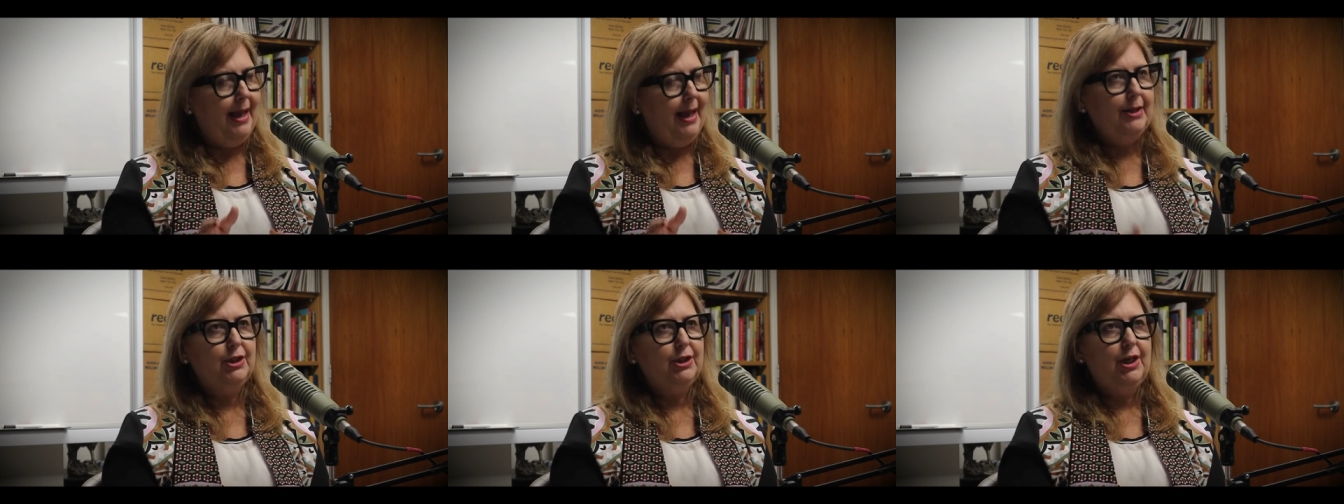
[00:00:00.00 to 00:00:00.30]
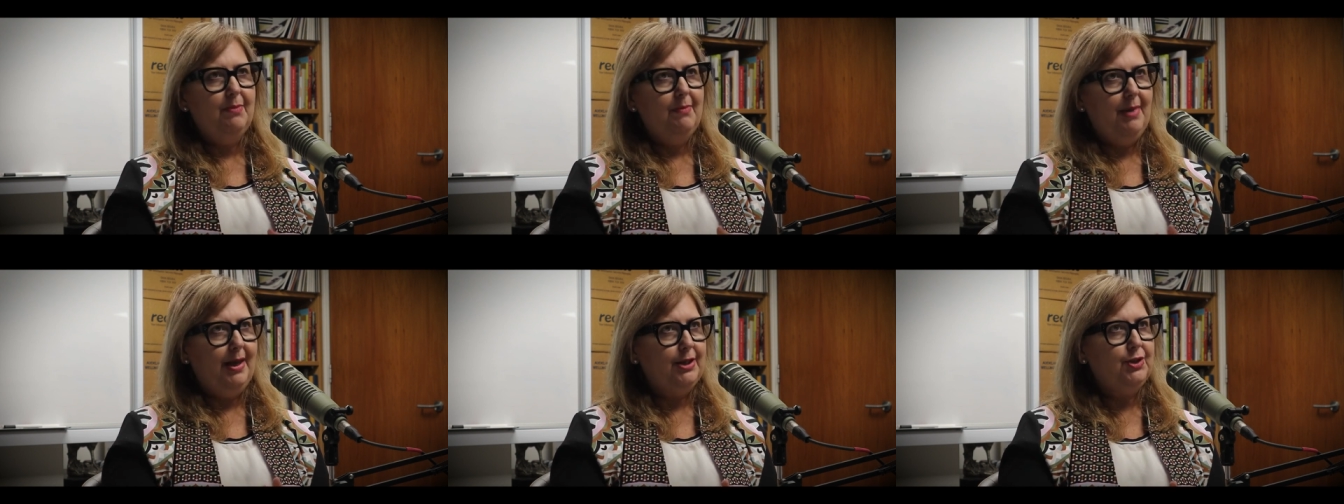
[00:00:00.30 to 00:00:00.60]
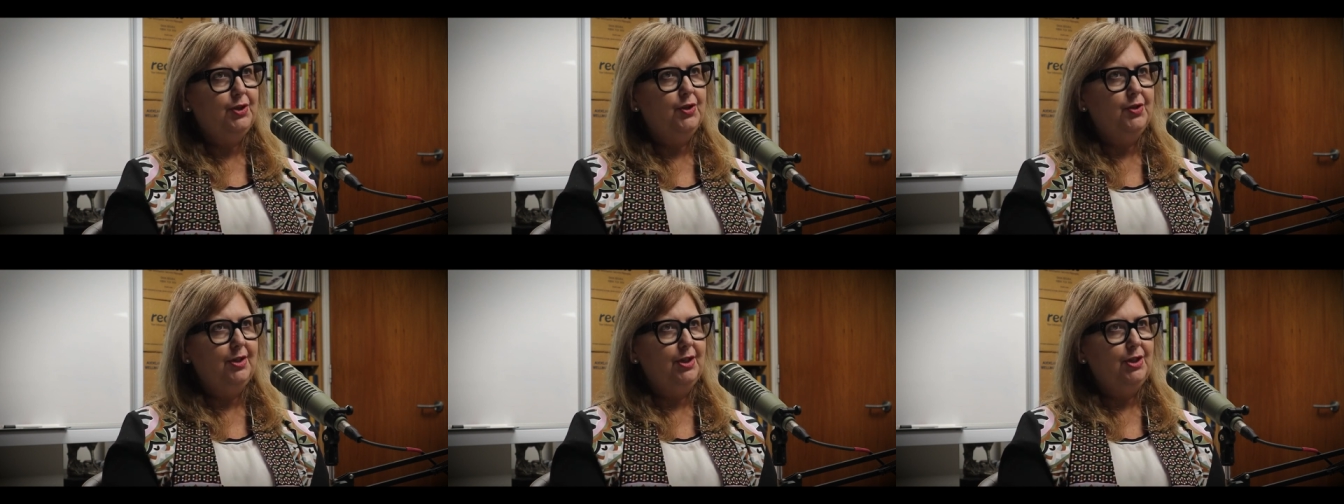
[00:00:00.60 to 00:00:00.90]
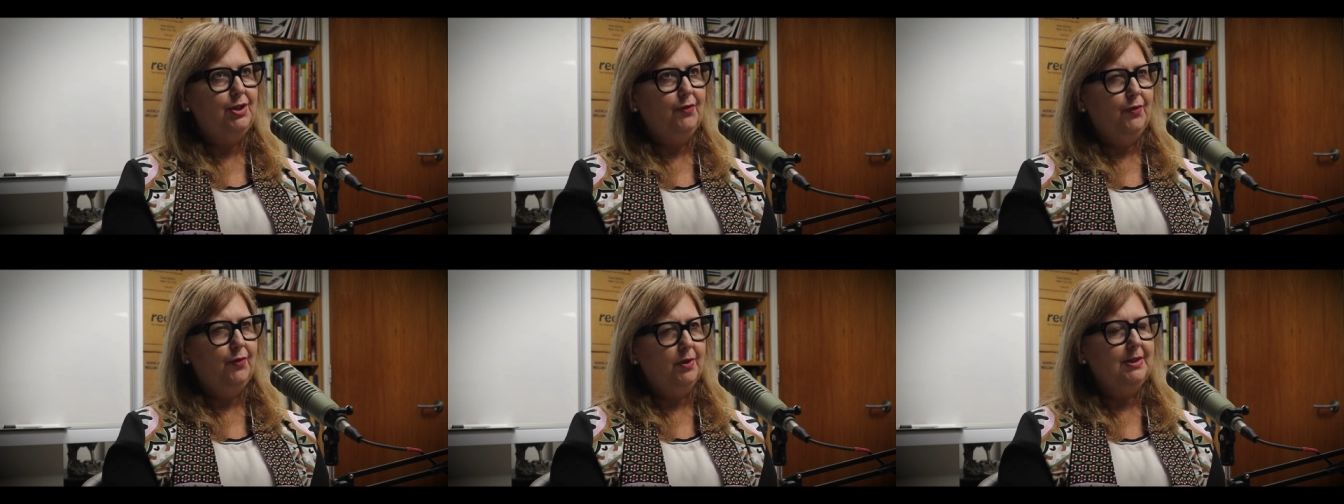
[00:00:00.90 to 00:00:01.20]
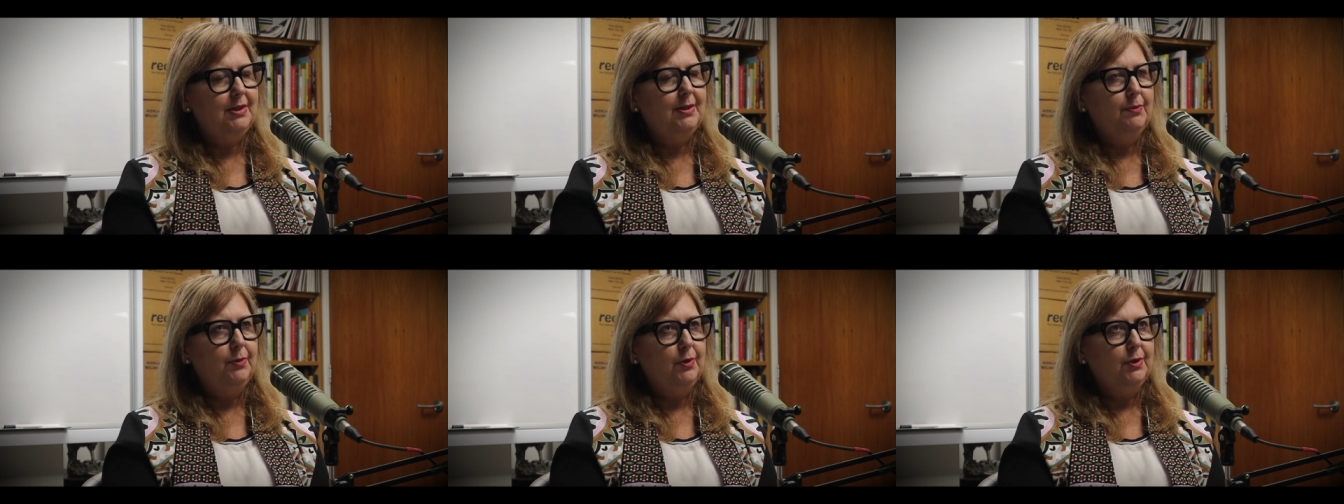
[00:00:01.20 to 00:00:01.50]
actually make sure that you've
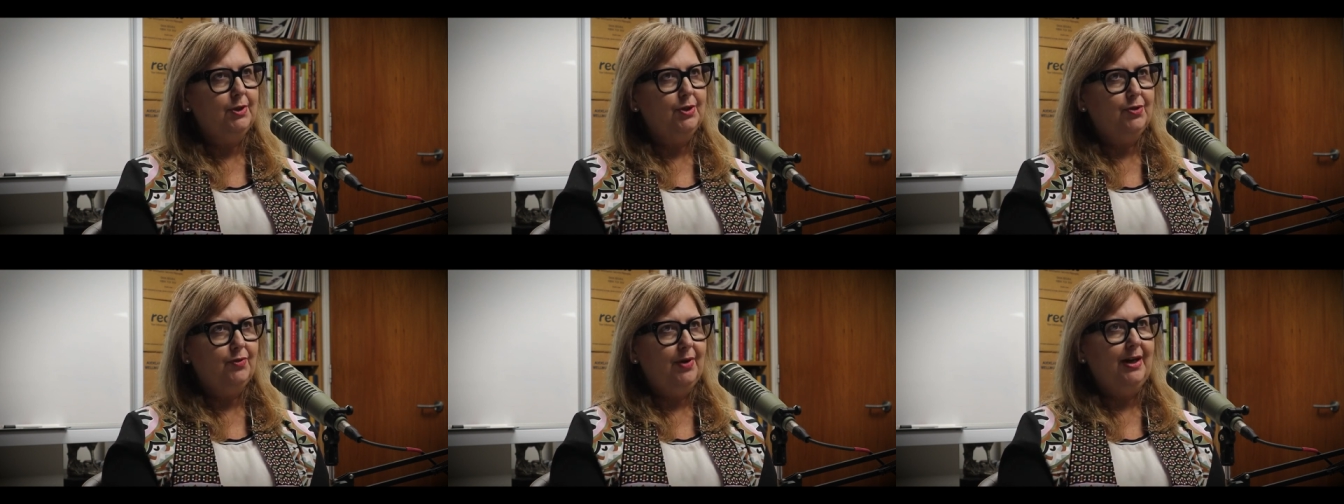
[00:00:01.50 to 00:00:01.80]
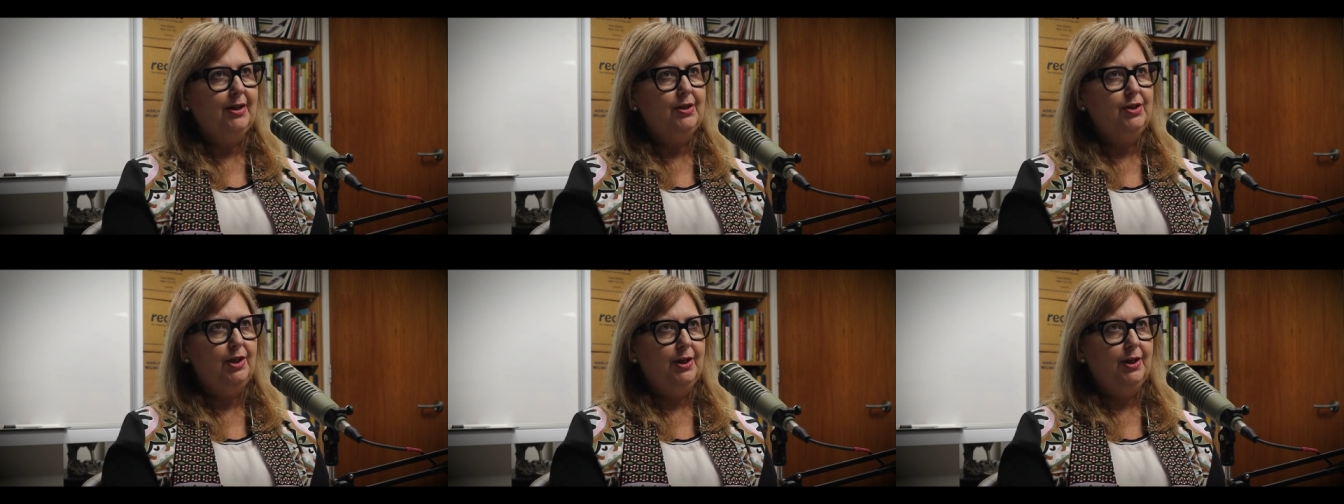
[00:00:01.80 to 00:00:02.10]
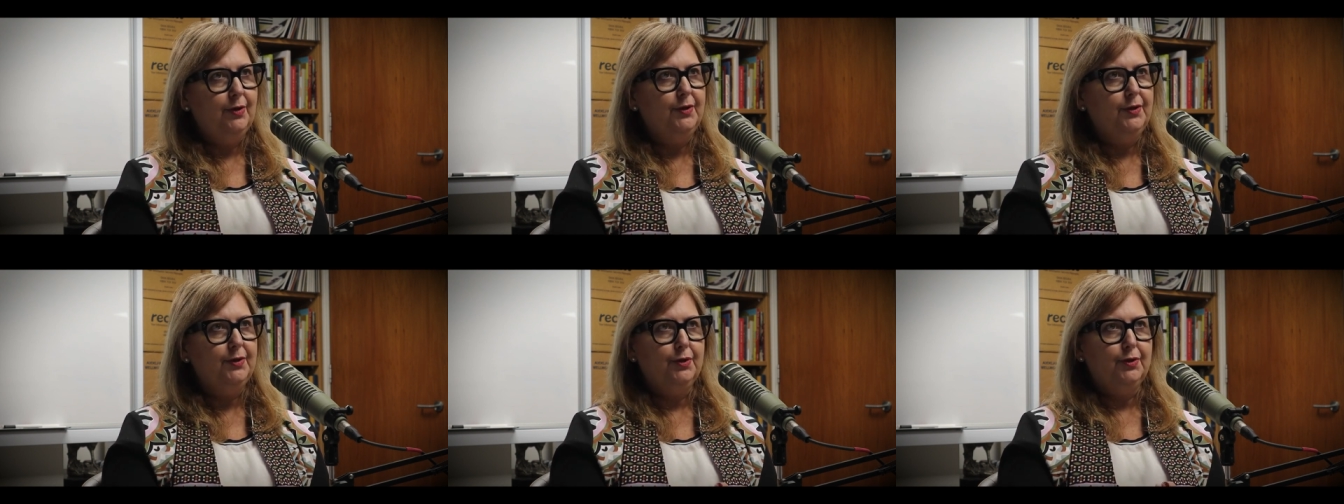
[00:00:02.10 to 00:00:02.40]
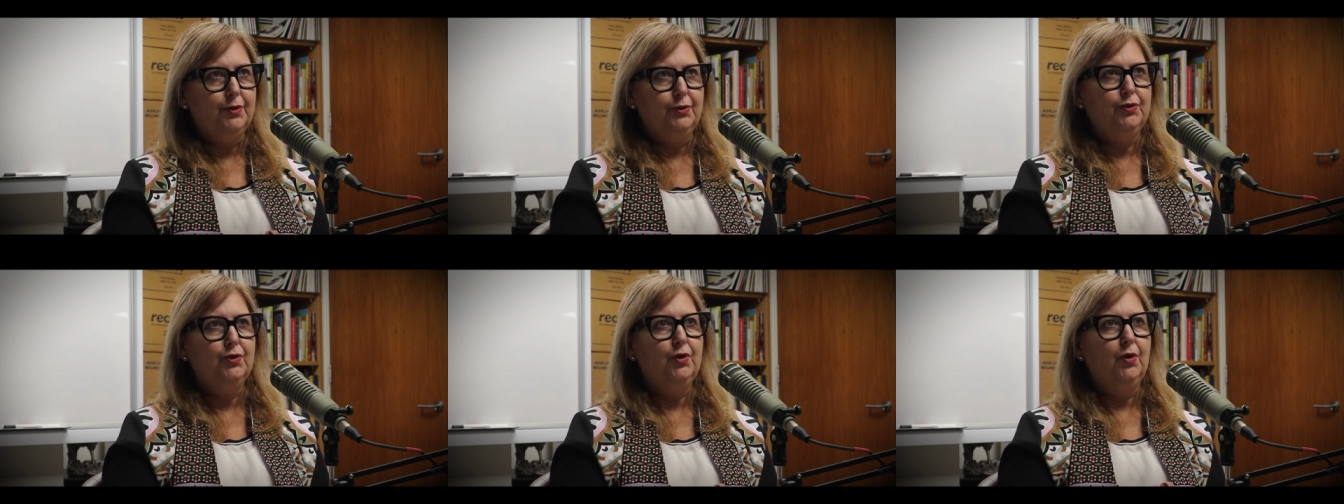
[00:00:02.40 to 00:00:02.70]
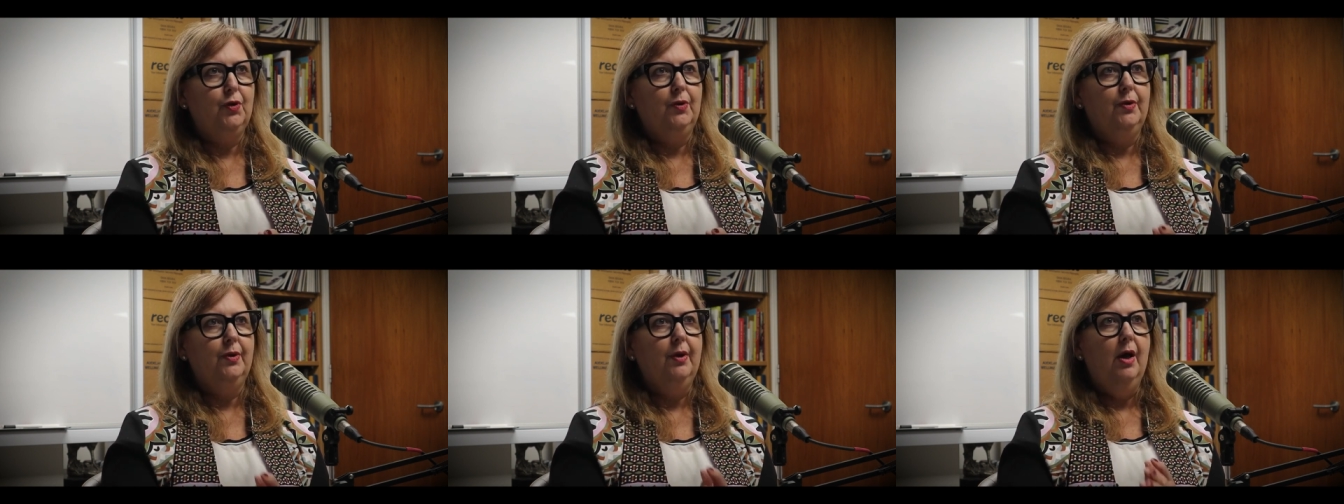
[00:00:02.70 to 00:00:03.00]
got some good strategy and good
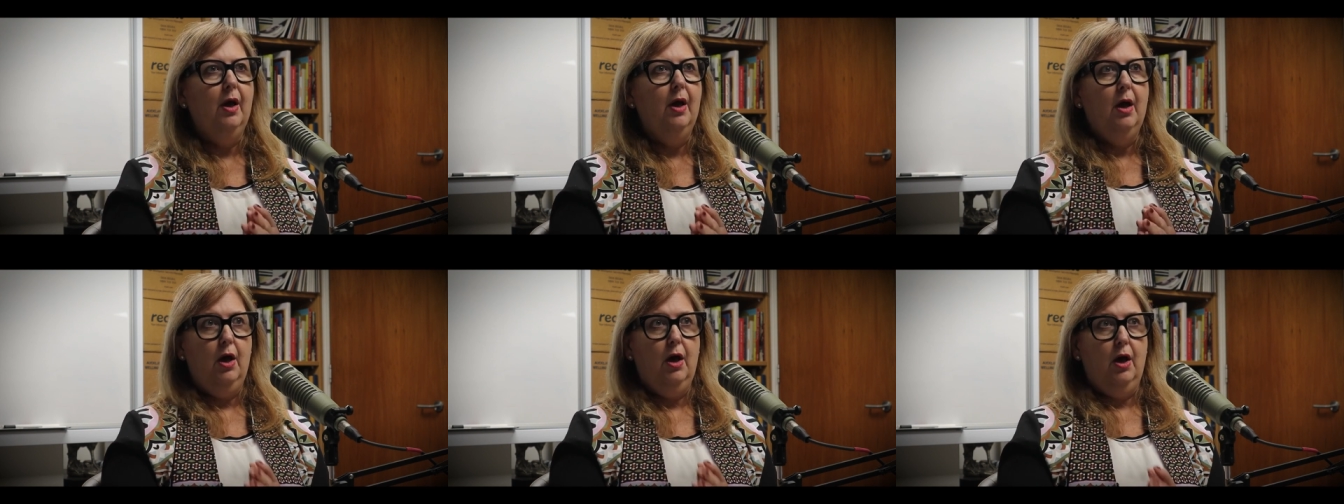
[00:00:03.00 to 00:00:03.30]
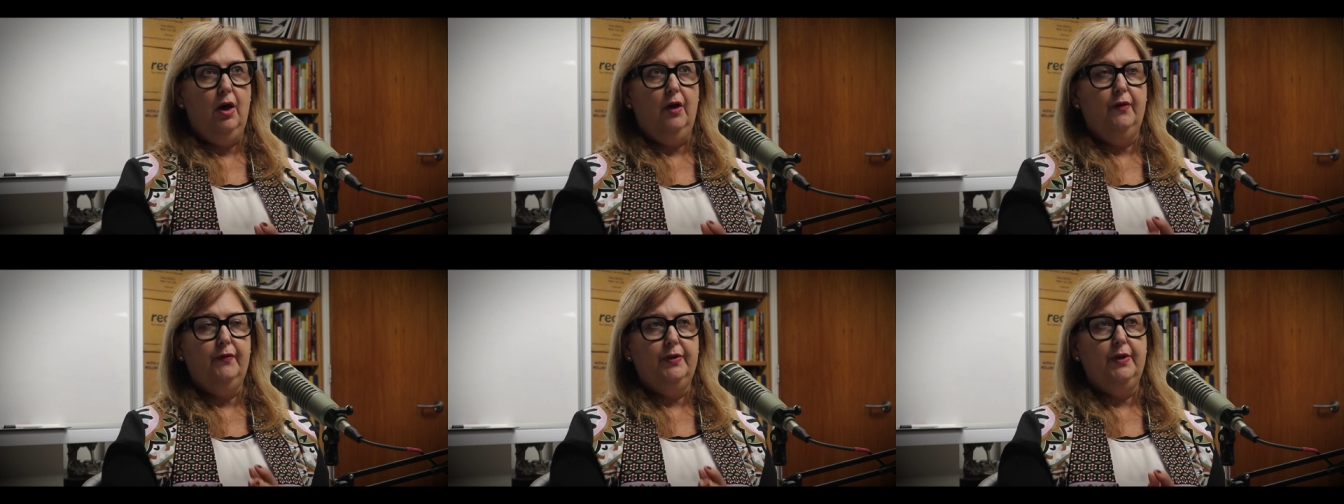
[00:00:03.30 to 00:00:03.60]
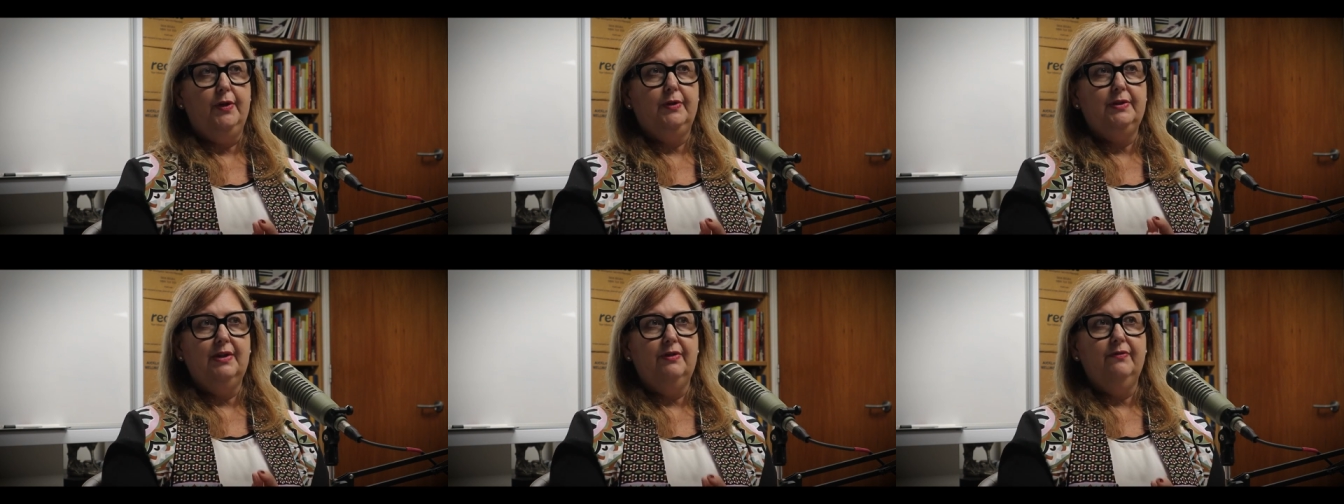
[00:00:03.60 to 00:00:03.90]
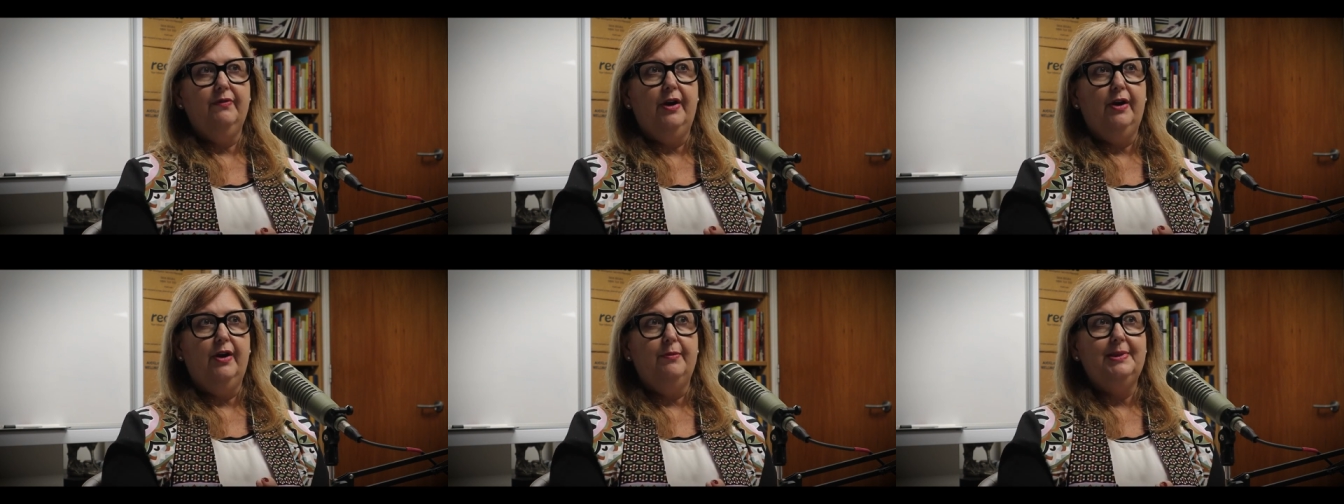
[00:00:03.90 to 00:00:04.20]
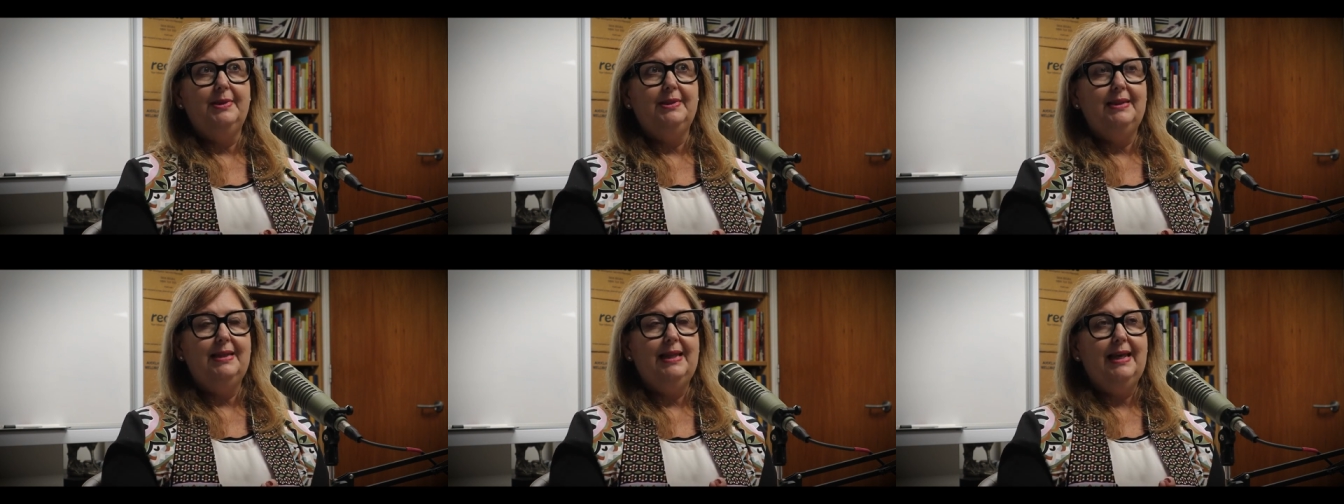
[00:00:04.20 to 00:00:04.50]
control over those
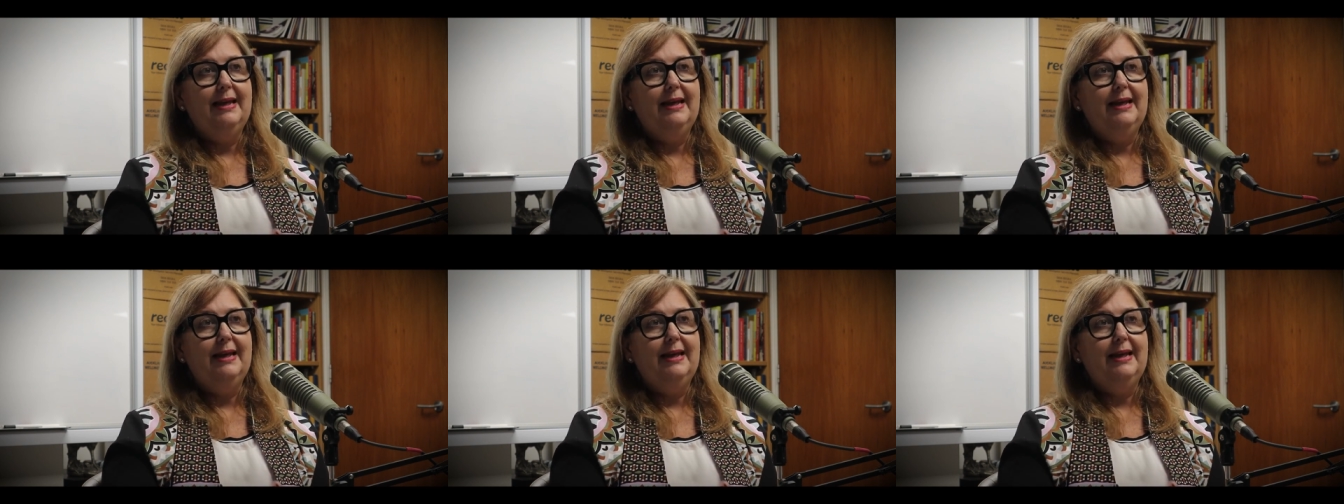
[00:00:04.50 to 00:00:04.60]
environments.